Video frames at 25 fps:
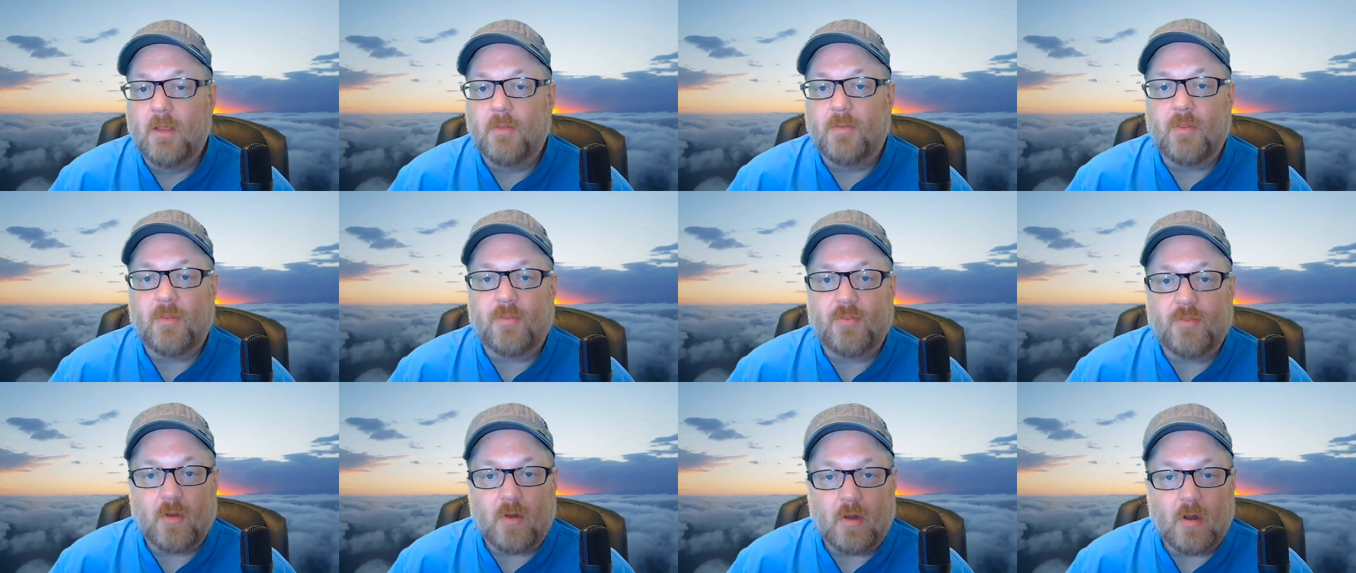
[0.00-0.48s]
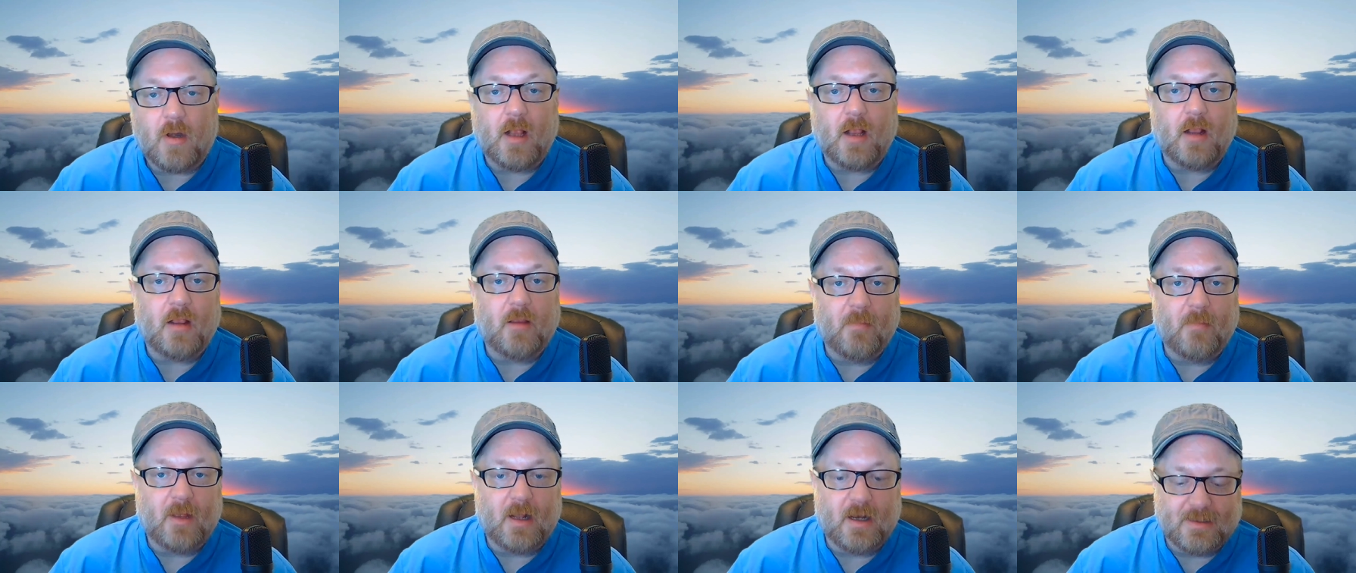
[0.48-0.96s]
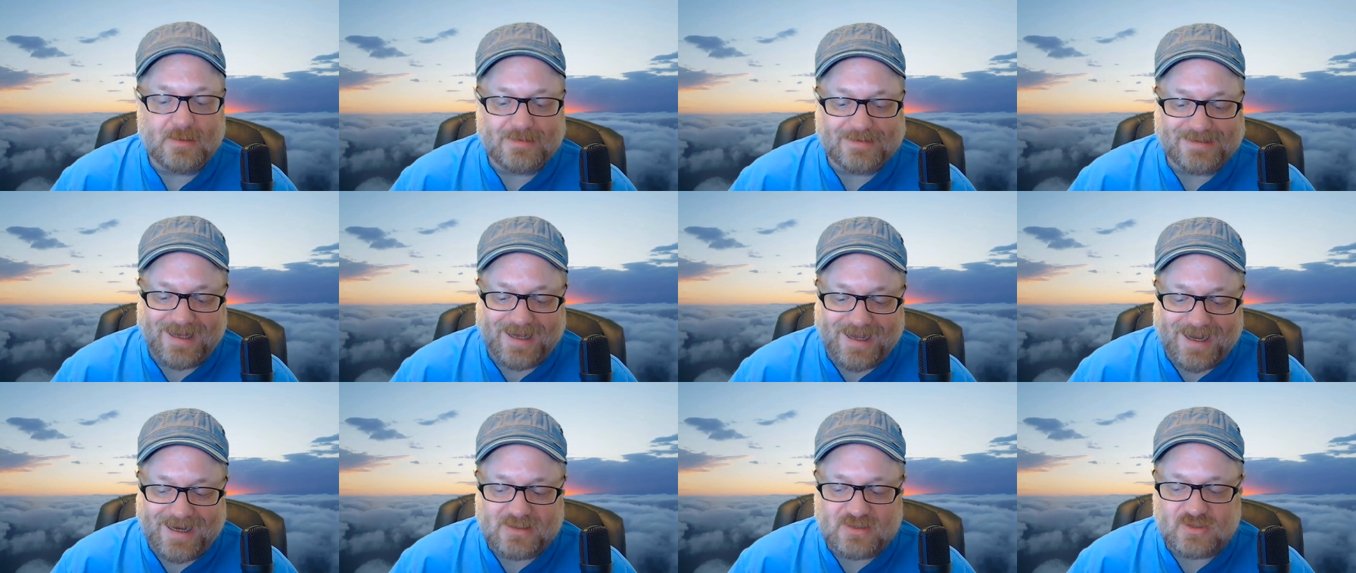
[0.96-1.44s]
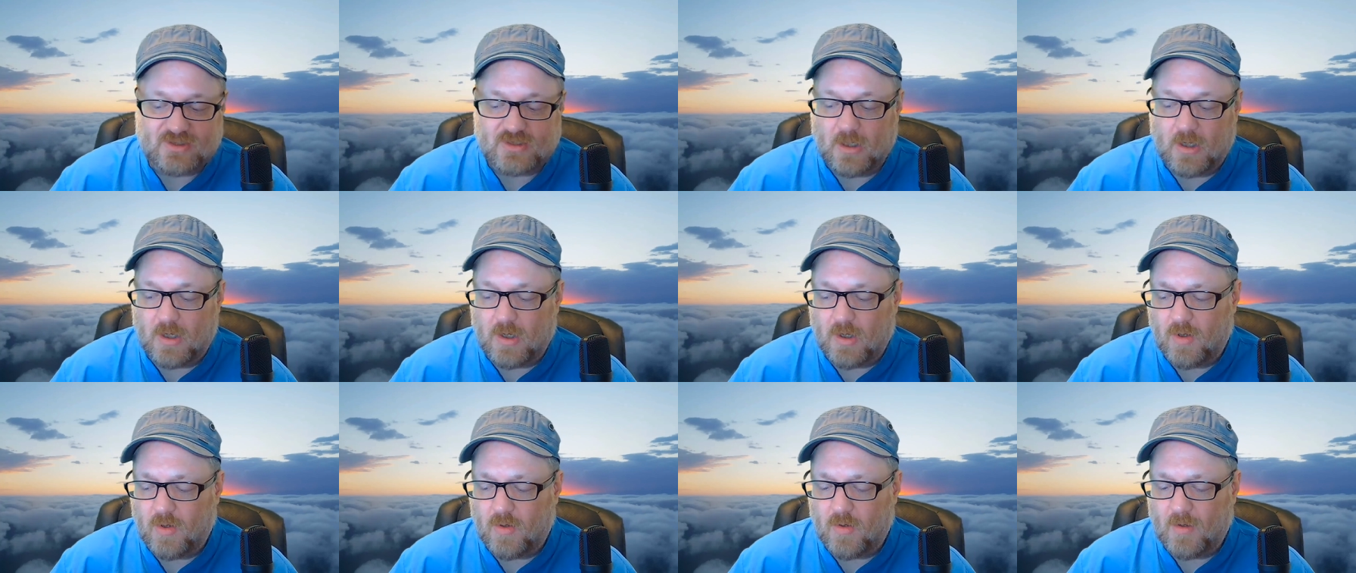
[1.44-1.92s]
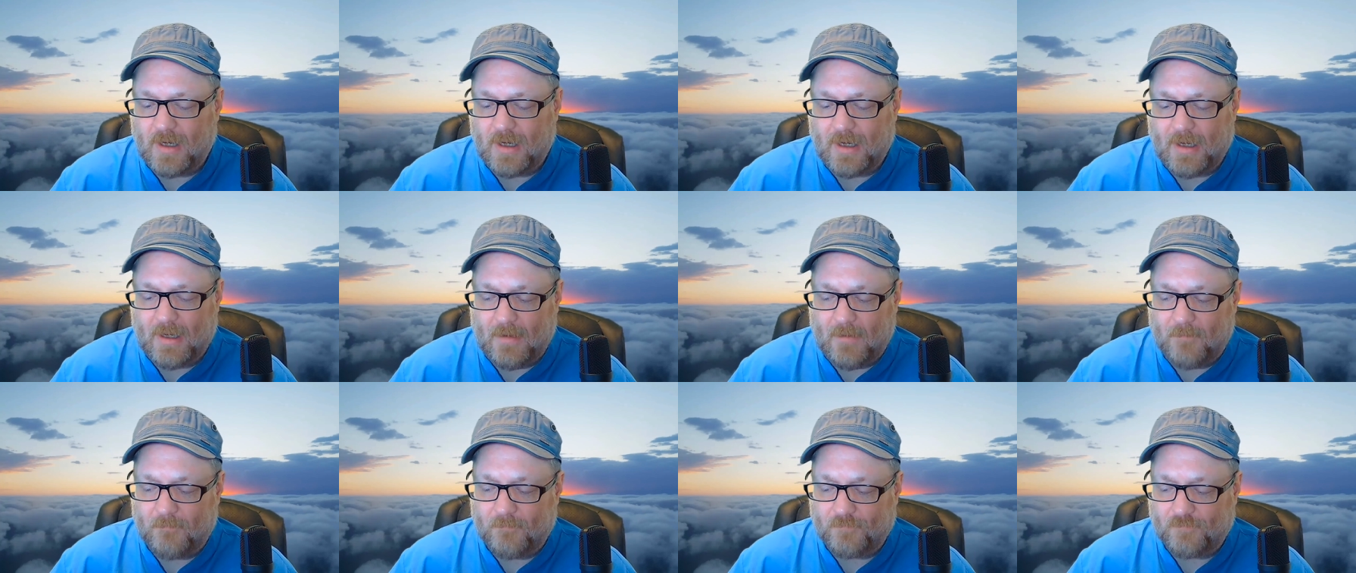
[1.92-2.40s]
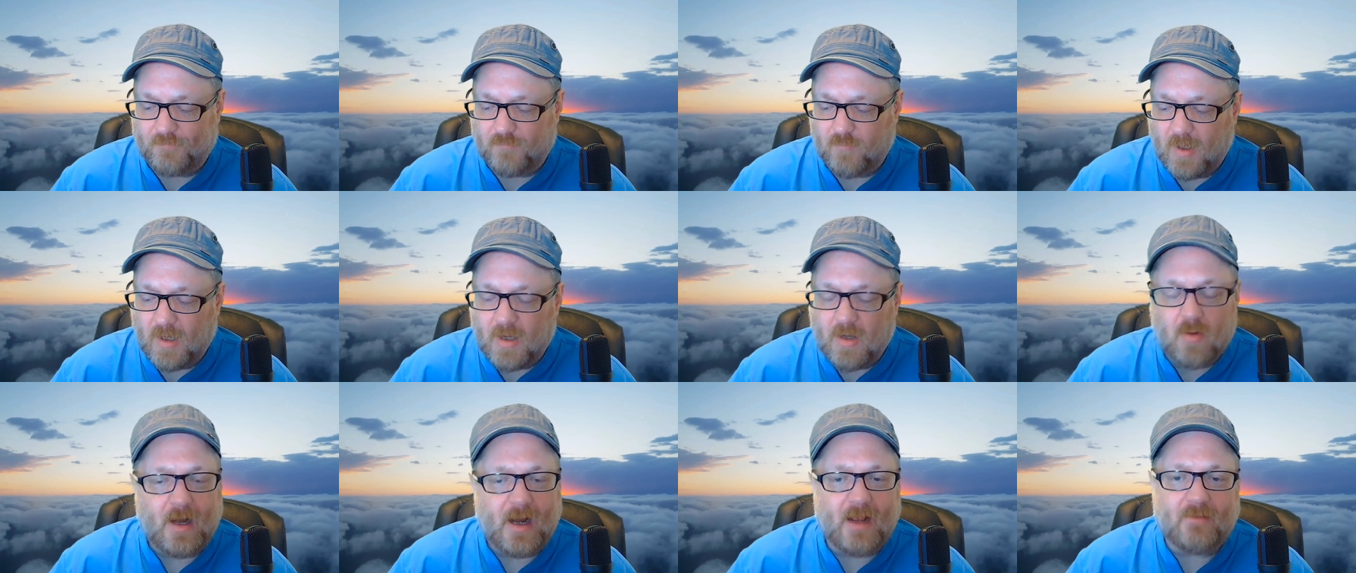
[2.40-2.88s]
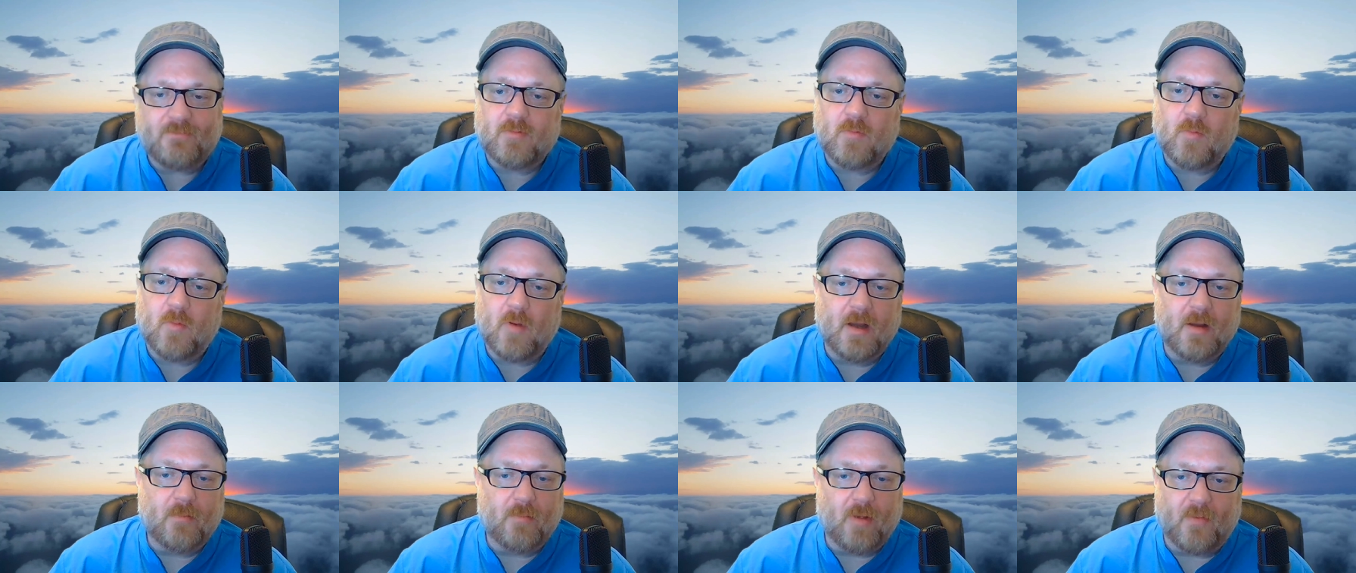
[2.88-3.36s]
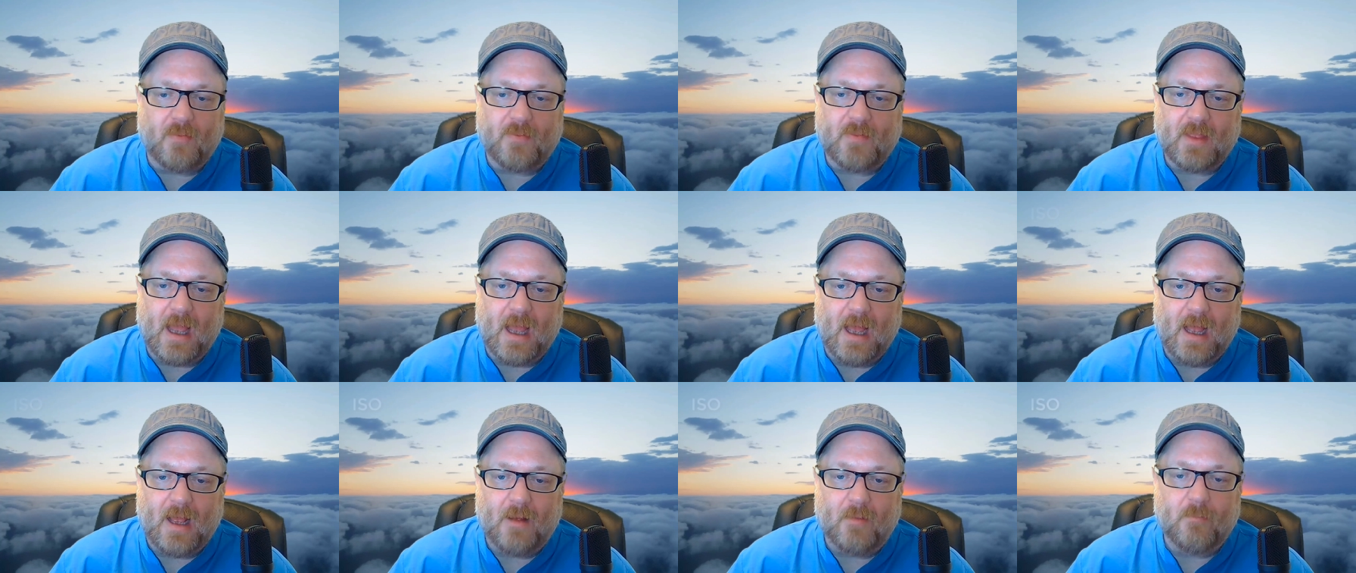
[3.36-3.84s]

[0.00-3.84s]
The third element is ISO, and we don't have to worry about that.